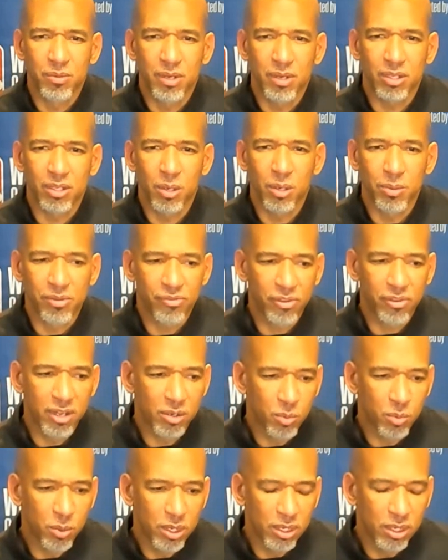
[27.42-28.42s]
I thought we
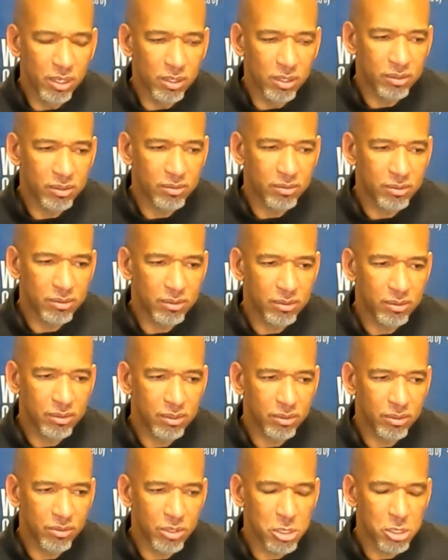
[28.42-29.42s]
fared well
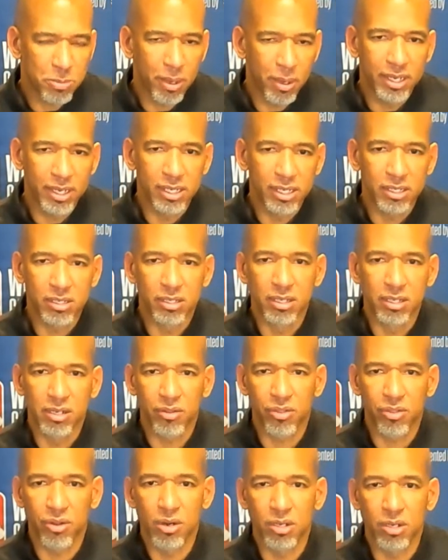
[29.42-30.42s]
responding to
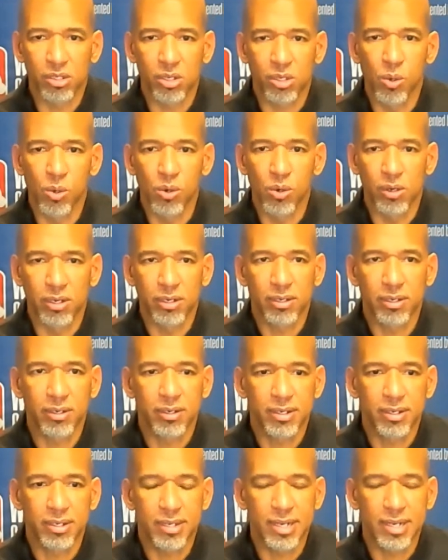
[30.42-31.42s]
their third quarter
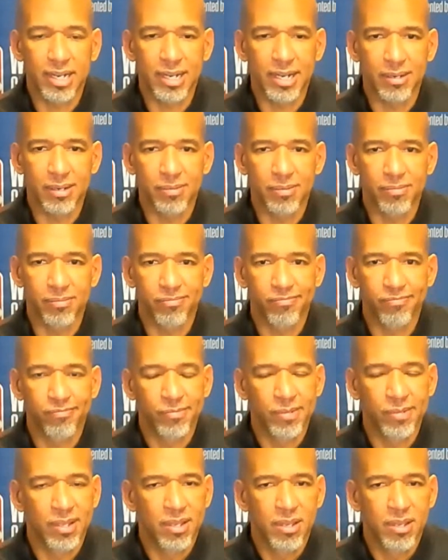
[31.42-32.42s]

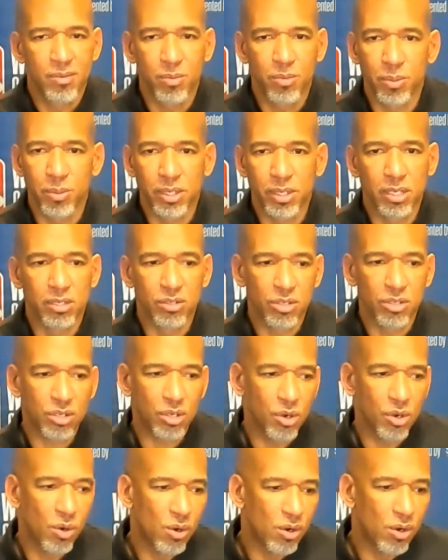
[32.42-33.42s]
when we couldn't
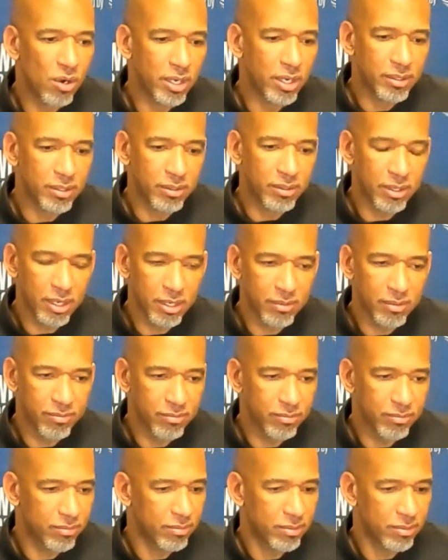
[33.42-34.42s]
score
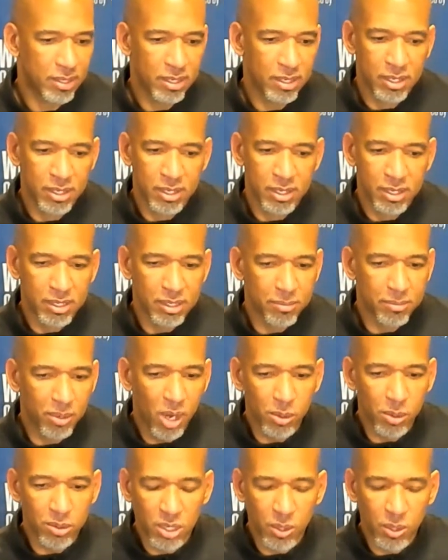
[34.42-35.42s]
and
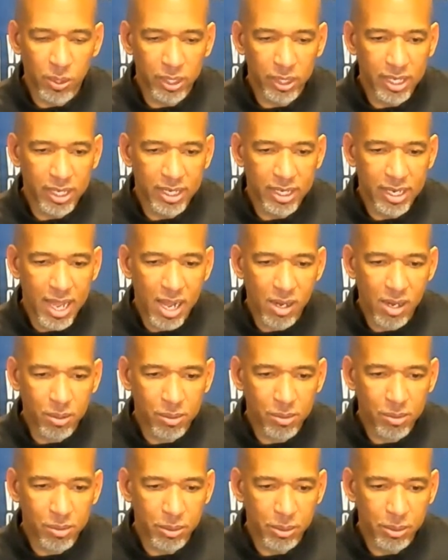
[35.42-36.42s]
ball was going in and
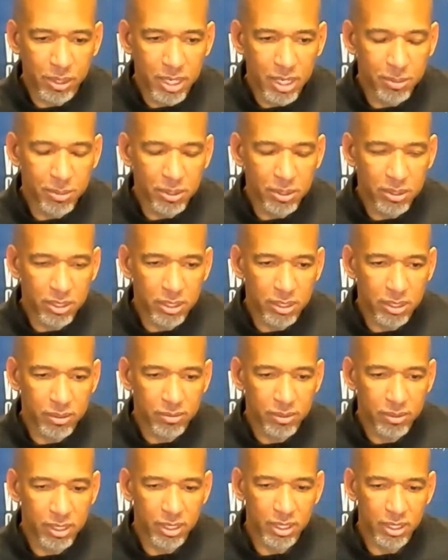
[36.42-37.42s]
out. We were able
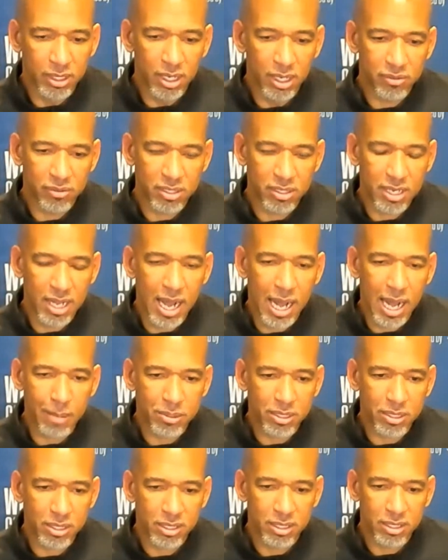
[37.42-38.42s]
to get enough
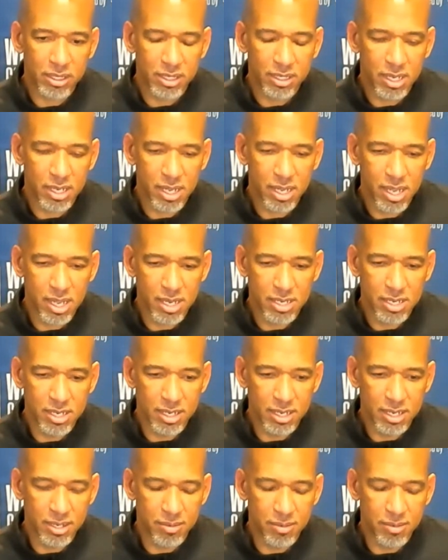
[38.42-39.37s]
stops, and